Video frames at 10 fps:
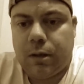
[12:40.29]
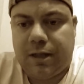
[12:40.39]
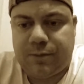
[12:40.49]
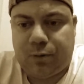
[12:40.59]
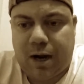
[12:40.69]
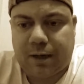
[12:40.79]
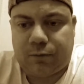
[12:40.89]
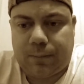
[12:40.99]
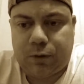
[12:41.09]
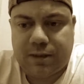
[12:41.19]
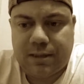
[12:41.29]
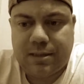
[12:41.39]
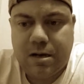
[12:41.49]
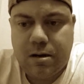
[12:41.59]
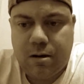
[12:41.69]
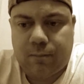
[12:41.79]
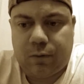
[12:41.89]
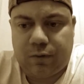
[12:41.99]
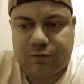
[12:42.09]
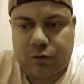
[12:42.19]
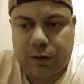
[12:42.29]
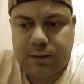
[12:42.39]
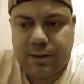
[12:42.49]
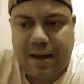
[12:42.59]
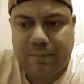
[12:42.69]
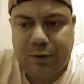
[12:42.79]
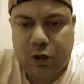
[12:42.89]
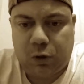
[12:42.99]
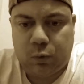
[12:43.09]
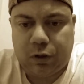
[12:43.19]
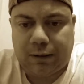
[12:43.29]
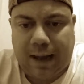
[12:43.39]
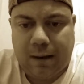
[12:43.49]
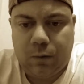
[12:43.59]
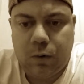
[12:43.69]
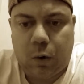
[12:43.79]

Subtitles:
This product represents the number of runs that pitcher would allow